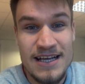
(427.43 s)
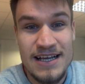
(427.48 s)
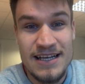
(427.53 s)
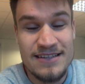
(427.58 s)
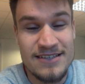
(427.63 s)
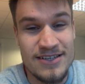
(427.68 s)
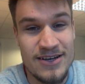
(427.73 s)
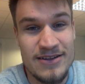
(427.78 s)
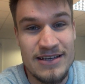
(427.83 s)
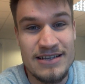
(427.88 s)

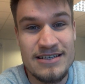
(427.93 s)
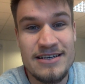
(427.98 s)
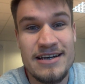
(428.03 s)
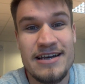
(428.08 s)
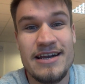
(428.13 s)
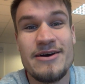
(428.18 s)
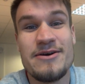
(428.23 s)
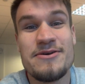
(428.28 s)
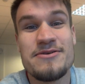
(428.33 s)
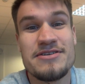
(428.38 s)
So there's
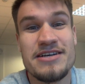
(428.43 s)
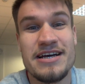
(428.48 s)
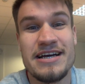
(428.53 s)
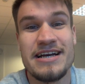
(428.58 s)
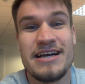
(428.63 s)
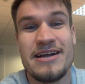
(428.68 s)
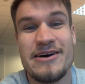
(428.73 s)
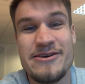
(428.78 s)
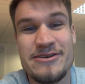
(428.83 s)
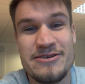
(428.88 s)
loads
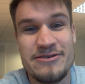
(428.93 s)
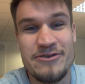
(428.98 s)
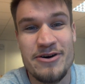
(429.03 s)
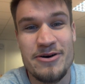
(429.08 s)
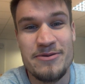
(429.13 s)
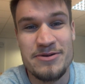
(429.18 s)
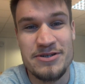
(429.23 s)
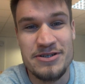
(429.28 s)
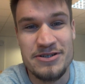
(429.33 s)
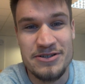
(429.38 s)
and loads of
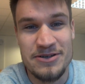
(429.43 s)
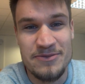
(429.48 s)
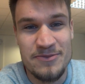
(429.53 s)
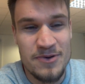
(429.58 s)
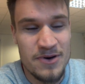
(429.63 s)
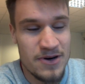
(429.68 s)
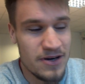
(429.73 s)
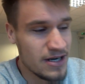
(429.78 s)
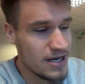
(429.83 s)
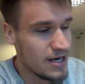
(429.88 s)
options on
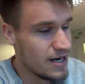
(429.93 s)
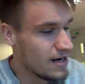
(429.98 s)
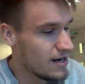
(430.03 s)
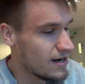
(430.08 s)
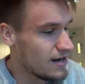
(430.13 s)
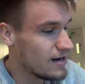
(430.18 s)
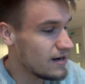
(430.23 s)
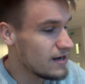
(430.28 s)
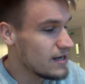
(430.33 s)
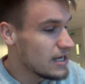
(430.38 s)
what
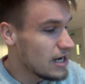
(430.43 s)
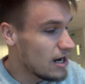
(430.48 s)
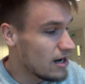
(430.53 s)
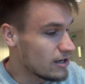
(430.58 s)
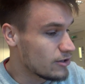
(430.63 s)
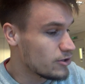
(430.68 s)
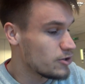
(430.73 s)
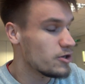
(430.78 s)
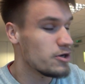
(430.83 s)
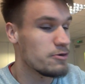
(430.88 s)
car
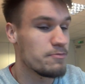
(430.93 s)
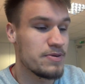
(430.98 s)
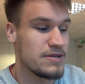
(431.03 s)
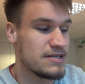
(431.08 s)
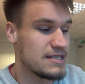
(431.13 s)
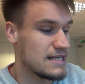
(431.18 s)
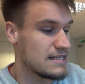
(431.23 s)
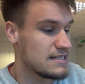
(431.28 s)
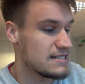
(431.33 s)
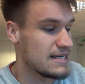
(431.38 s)
I could
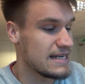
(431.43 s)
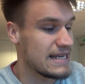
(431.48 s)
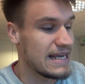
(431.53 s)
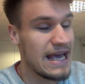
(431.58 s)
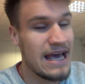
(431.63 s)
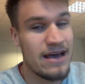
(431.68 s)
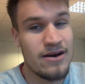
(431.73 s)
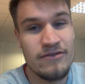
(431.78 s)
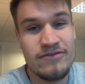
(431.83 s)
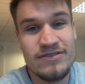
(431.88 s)
potentially
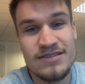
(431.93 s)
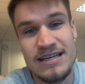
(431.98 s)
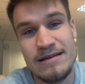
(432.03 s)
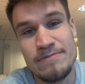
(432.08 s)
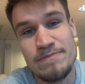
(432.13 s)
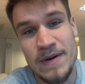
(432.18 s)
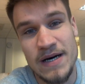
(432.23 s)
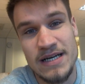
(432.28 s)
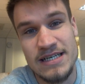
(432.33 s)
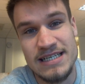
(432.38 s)
get, and obviously
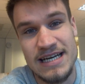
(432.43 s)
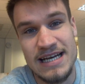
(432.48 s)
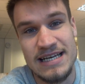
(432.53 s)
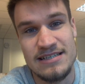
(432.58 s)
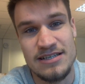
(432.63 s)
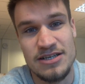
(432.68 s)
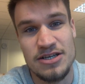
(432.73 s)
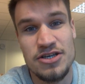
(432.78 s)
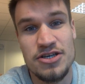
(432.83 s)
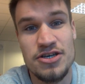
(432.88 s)
budget
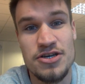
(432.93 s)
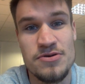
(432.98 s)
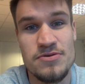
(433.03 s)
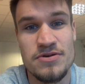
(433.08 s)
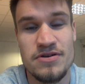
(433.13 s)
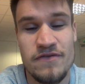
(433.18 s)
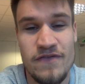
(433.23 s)
is a huge